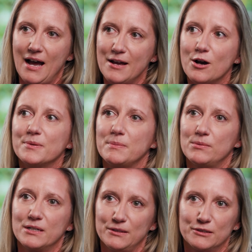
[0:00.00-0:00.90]
I hope that people
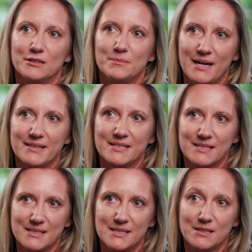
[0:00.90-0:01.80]
can learn by the
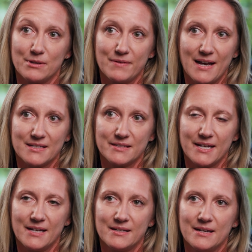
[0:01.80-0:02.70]
success that we've had to
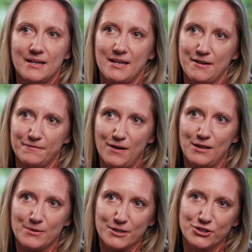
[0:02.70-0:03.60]
date and
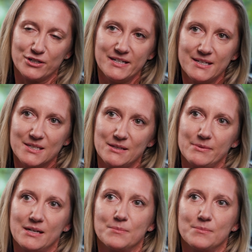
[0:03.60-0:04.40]
follow our journey so that we can